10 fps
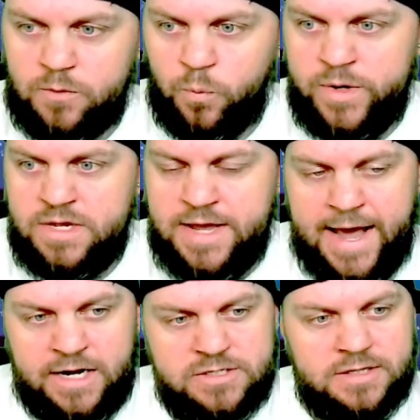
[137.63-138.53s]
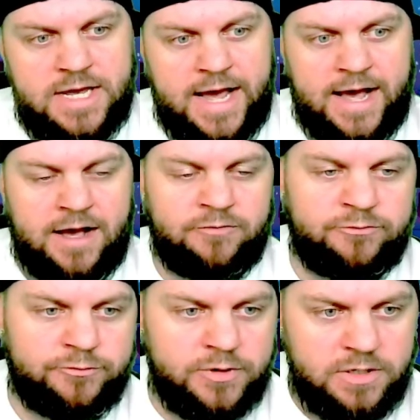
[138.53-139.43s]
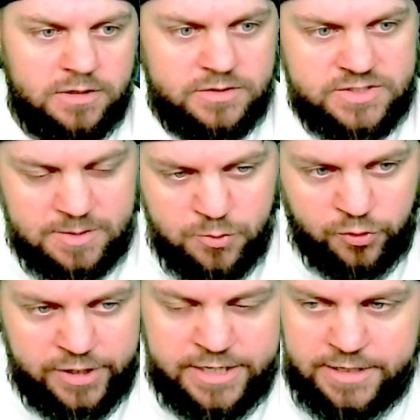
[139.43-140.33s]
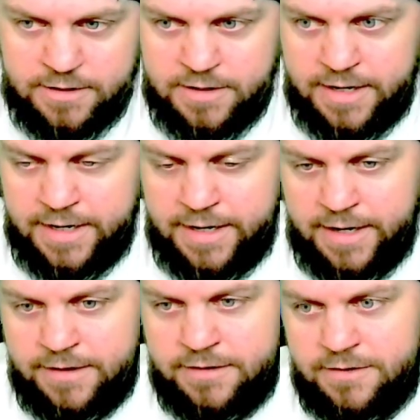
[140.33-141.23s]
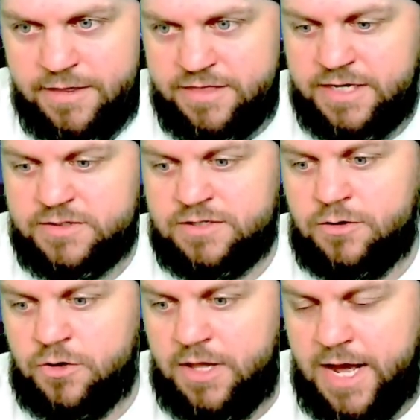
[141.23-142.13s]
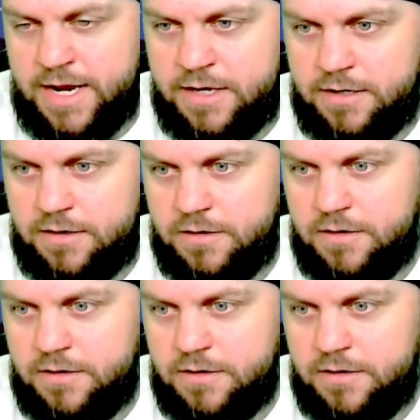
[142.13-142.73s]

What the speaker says: we actually have some green and things look like,